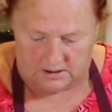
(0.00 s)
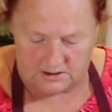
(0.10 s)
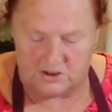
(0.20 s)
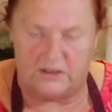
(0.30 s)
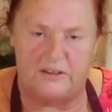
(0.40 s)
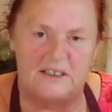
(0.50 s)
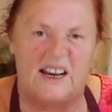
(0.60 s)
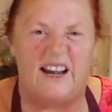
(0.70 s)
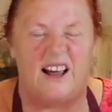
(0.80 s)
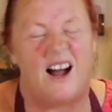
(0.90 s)
So this
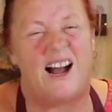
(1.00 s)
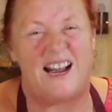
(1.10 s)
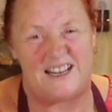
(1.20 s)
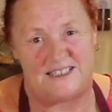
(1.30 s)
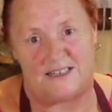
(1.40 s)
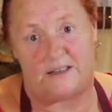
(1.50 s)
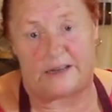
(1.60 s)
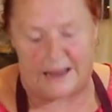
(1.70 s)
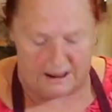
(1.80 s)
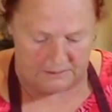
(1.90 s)
kind of hides in the
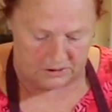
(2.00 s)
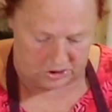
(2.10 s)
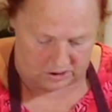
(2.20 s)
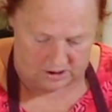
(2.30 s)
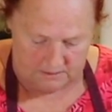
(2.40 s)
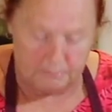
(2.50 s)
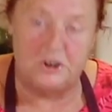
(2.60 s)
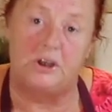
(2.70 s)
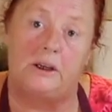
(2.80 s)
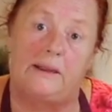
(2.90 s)
cabbage,
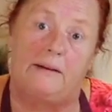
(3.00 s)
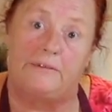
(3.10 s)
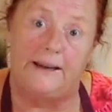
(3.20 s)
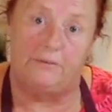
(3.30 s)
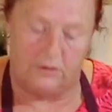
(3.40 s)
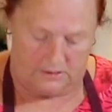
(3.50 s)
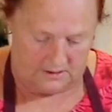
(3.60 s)
but you get that flavor.